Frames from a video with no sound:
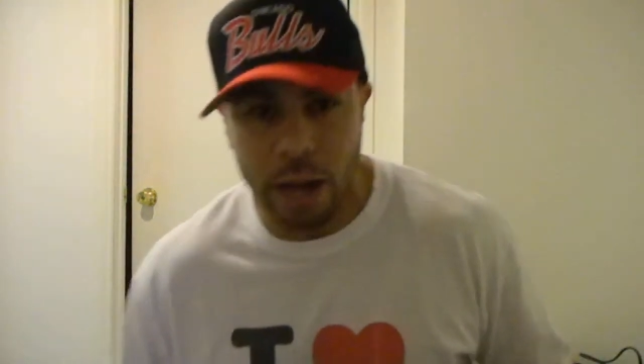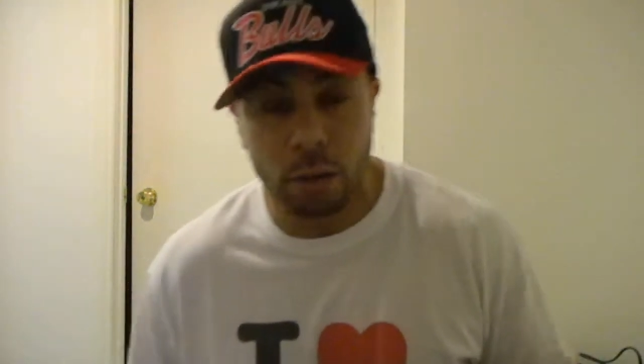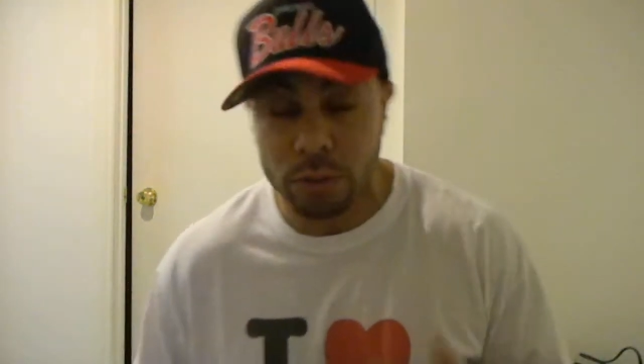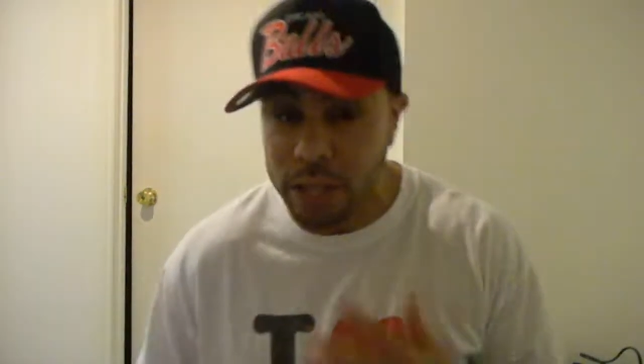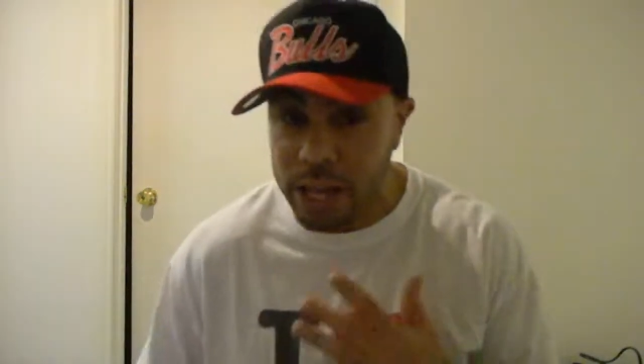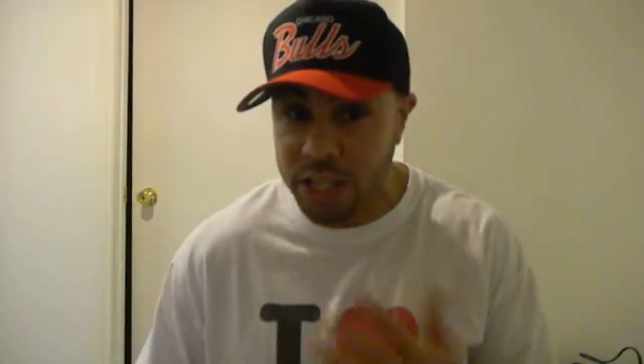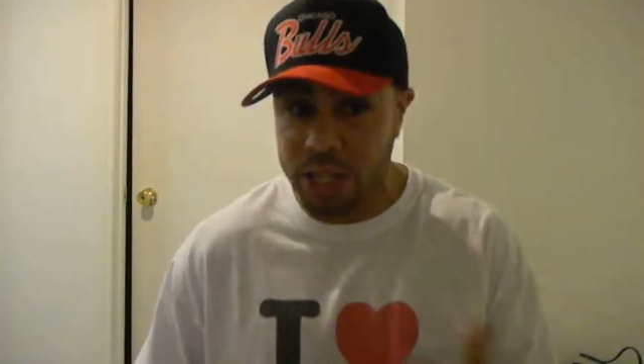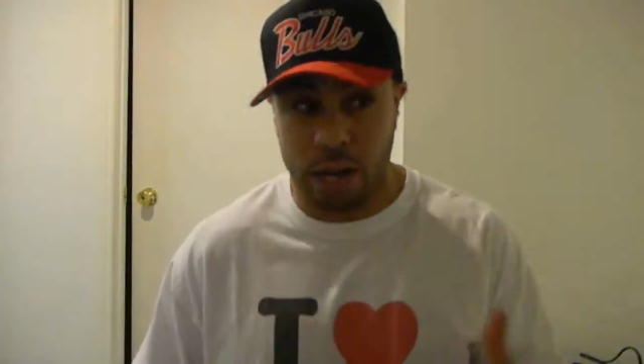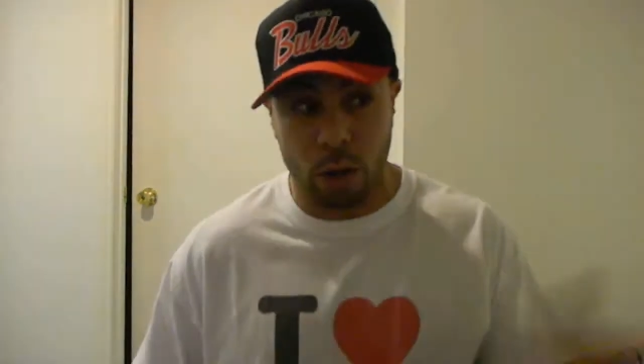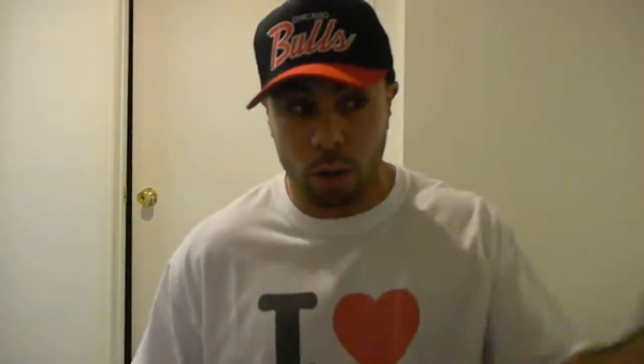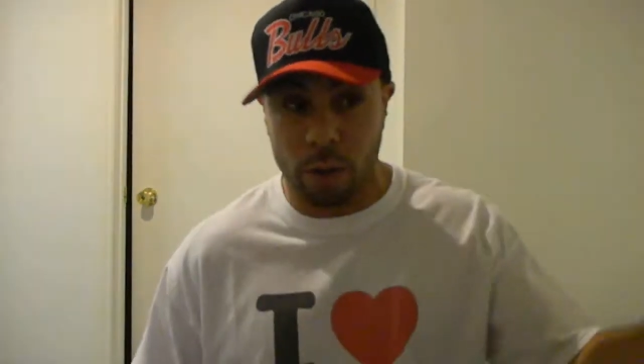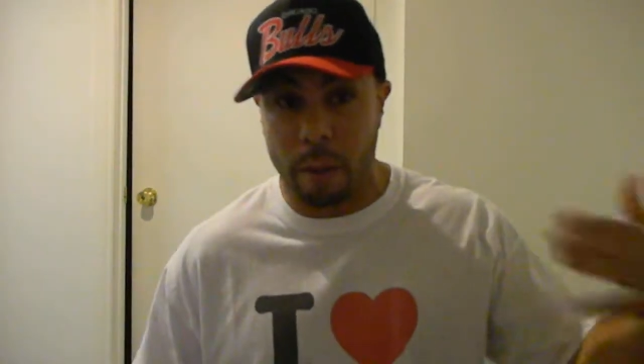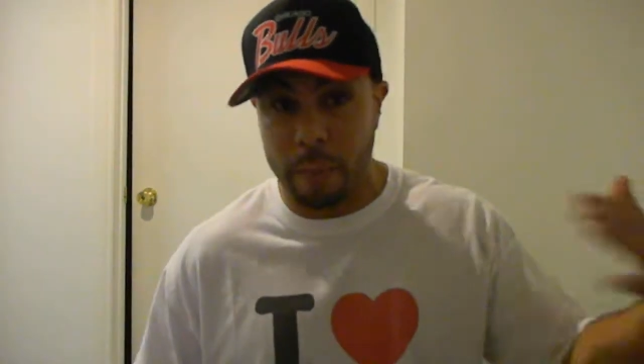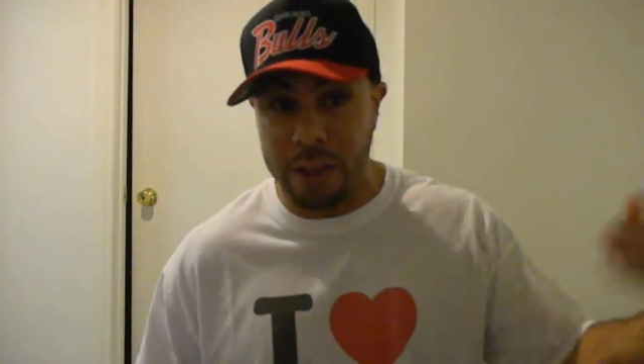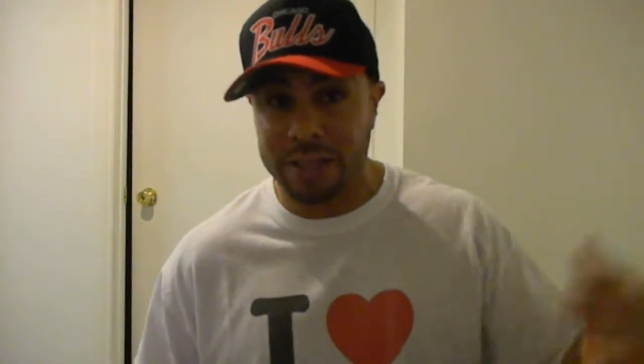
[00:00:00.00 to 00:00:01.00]
I don't take shit,
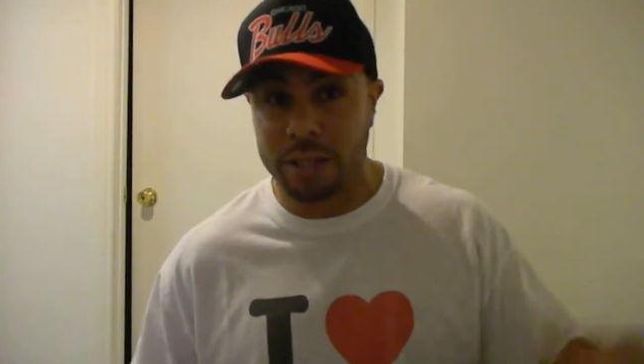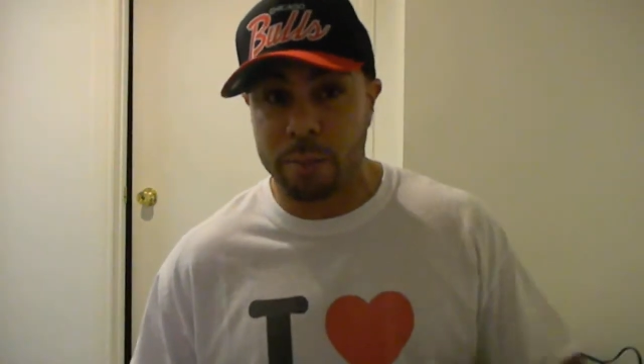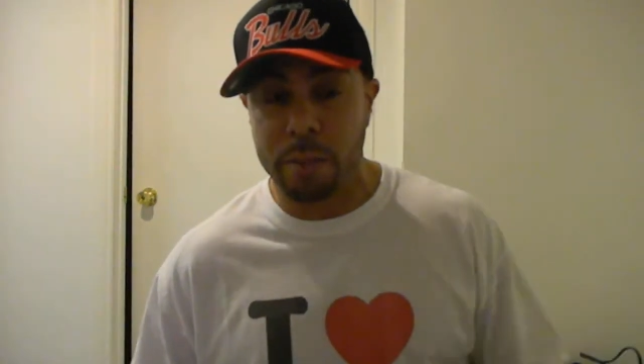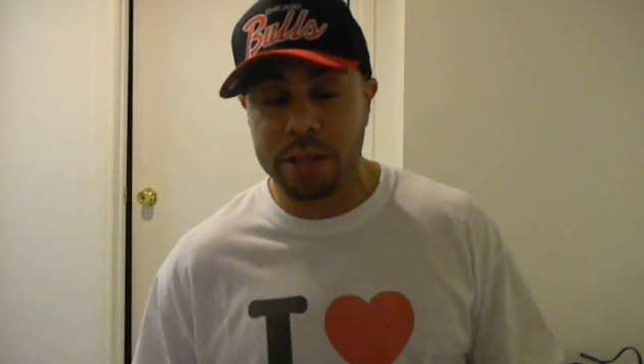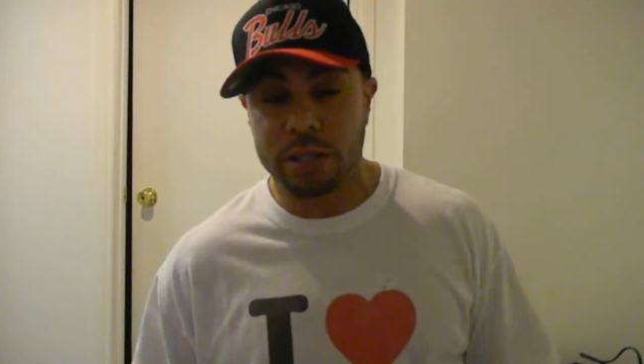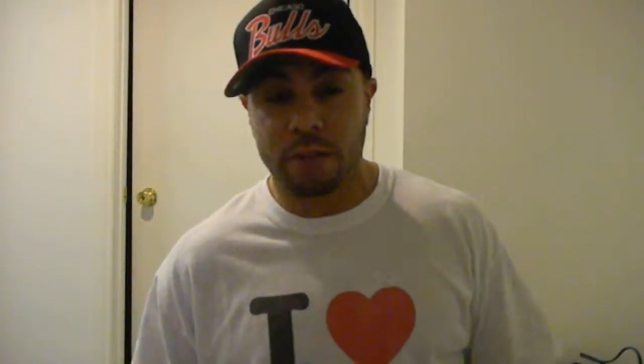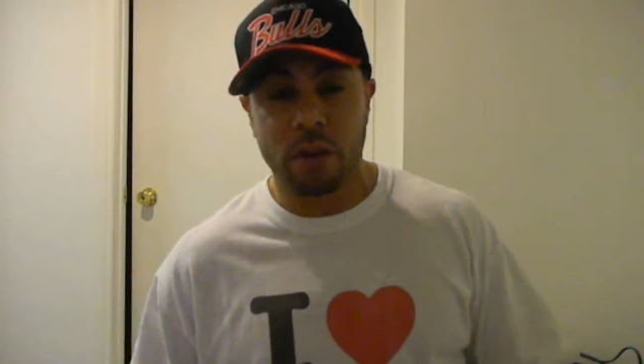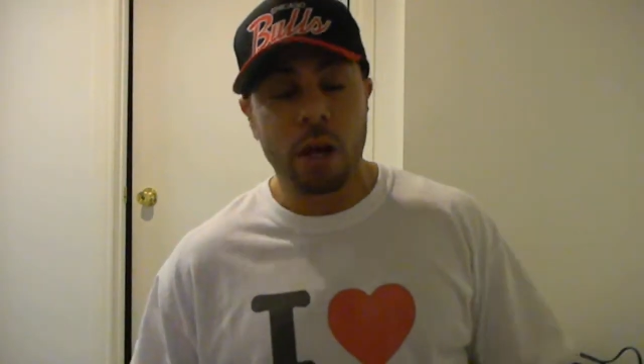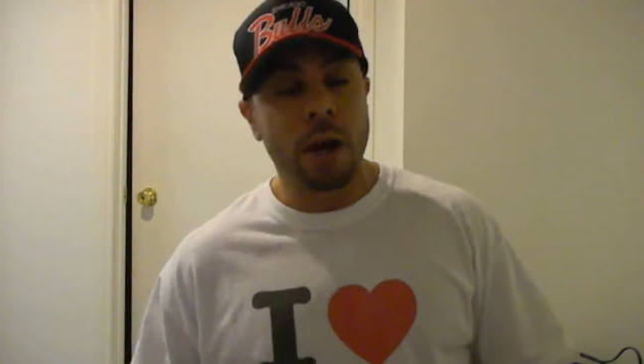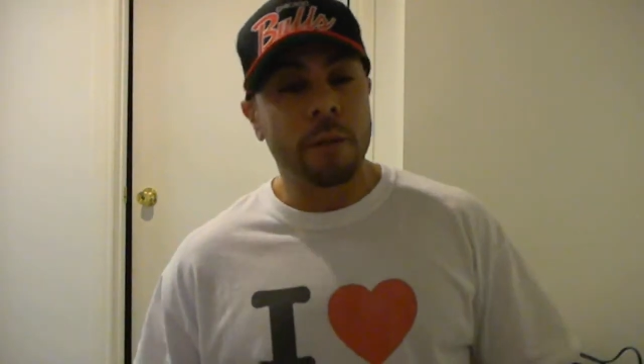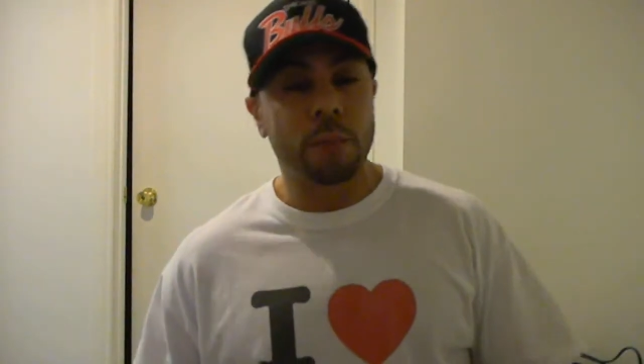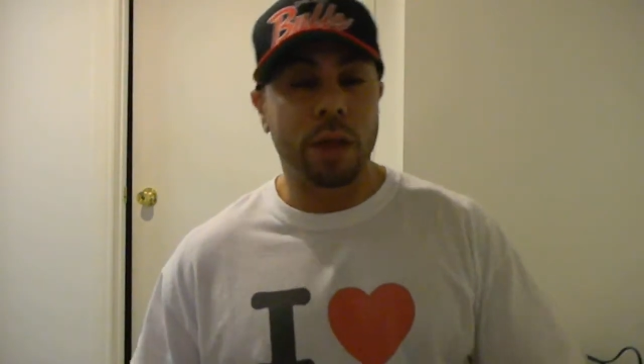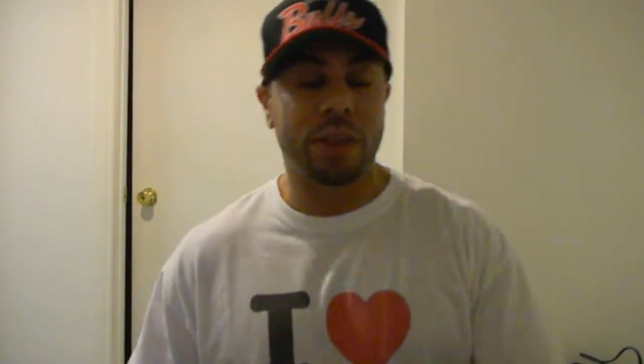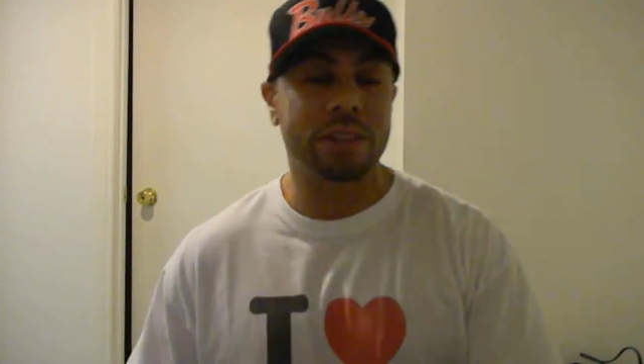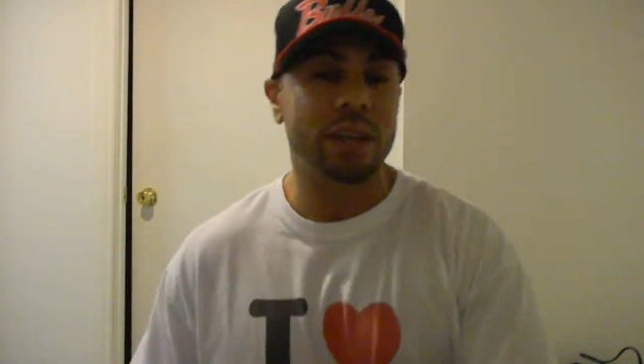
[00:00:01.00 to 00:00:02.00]
I'm not
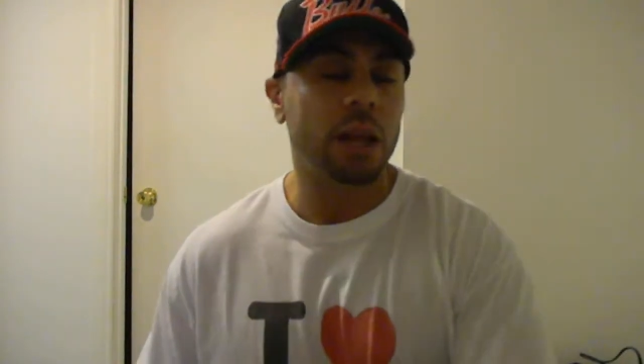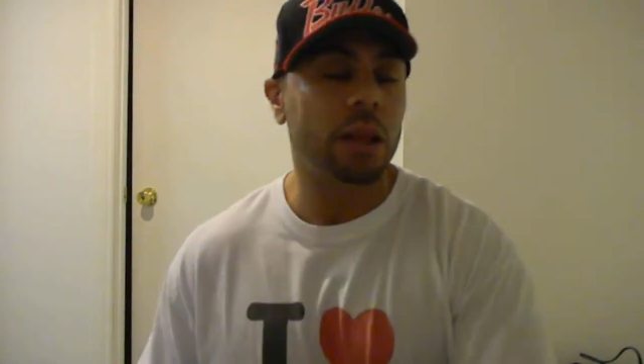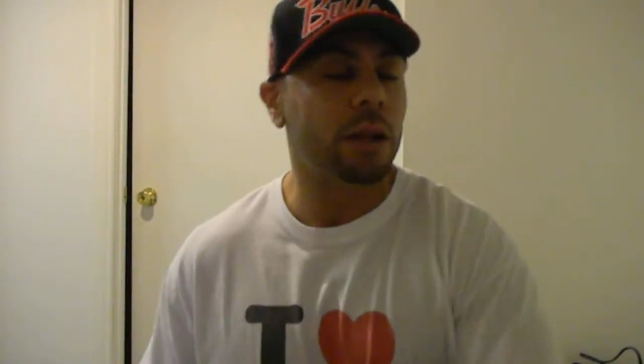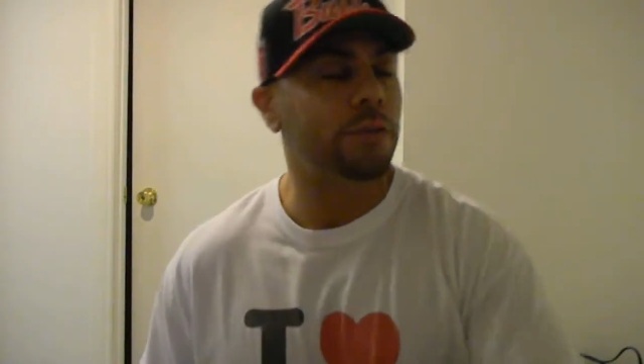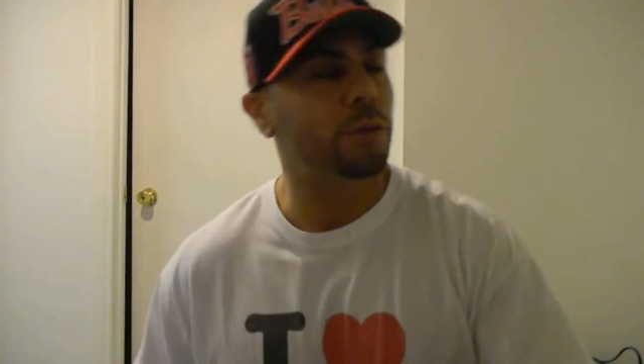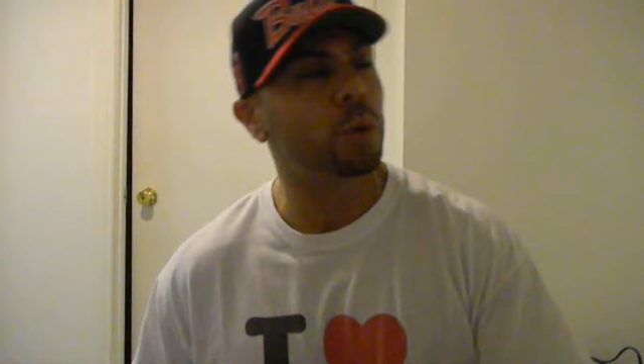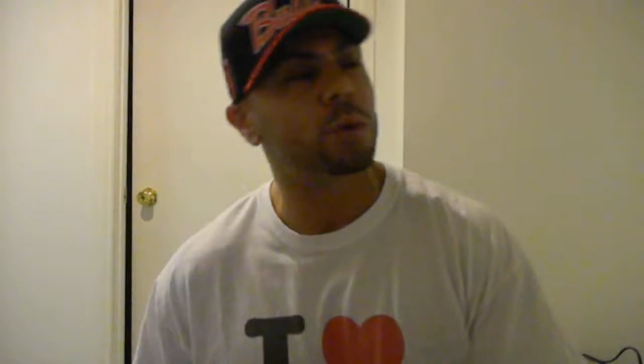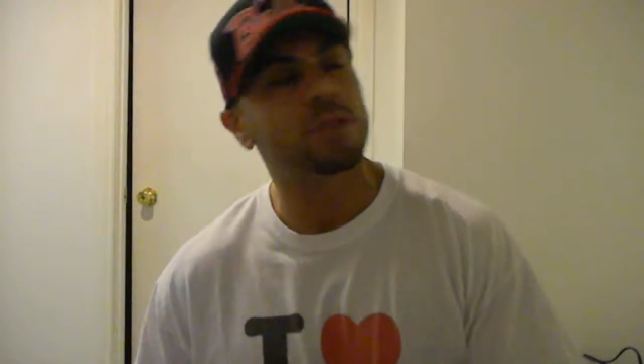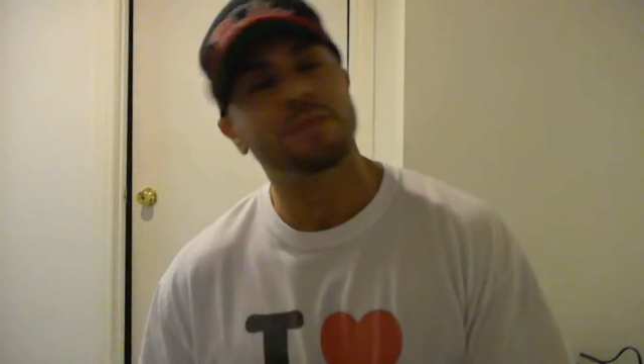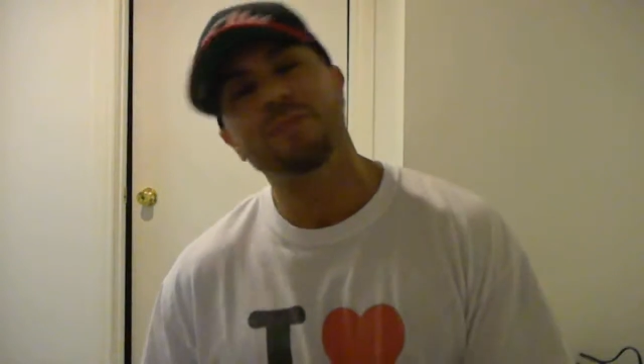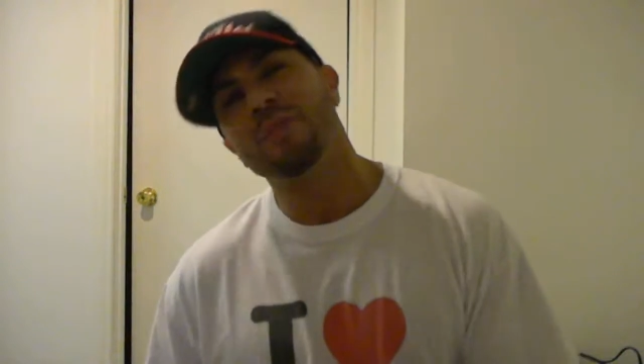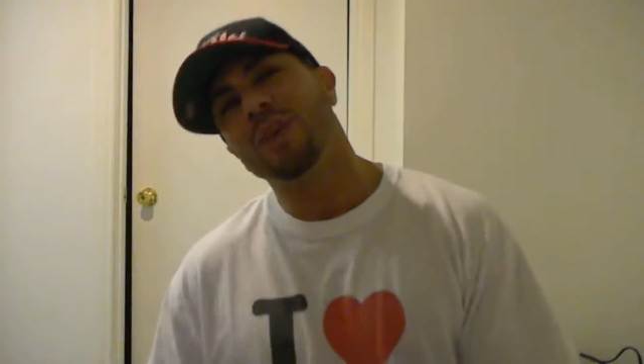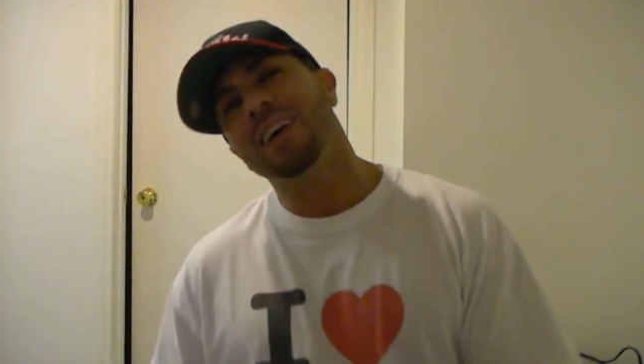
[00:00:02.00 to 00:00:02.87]
submissive like these other fools.